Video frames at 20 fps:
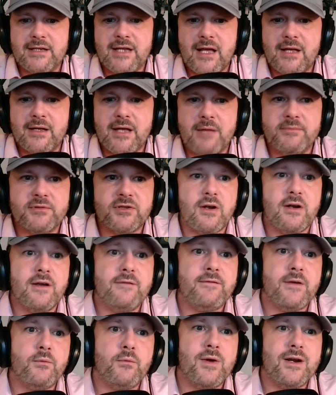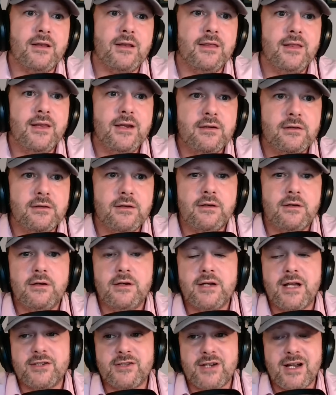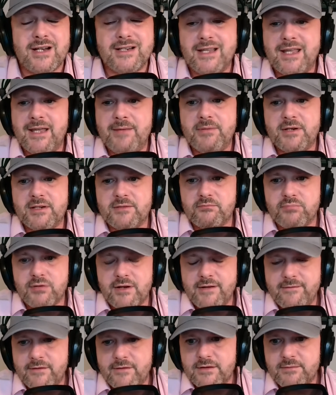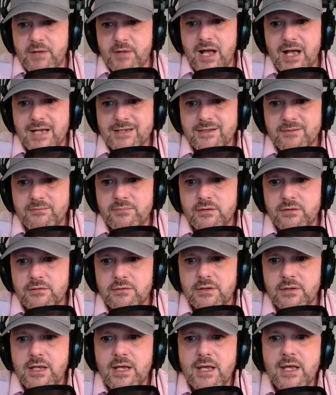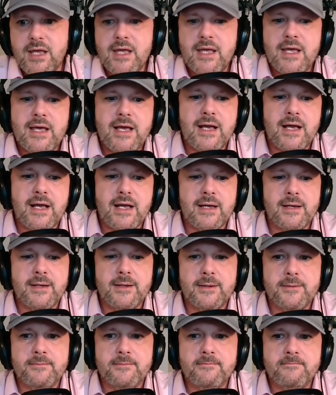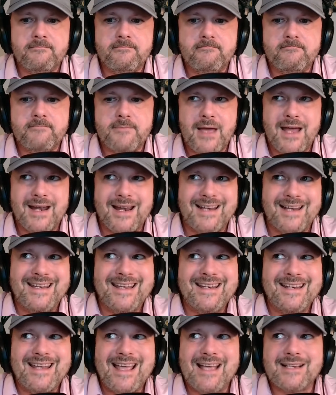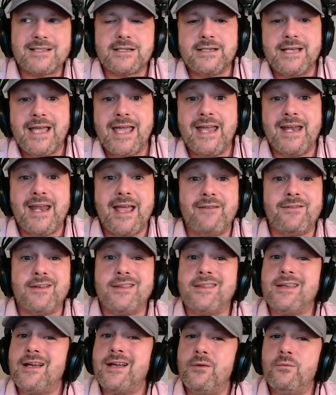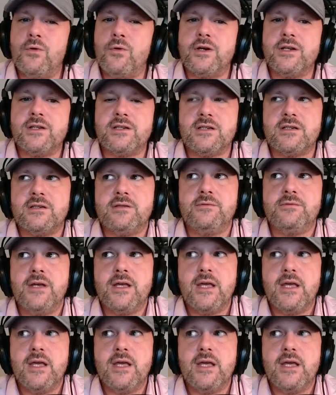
I'm sorry if I went a little long. I tried to keep it as brief as possible. And I didn't actually hit everything I wanted to.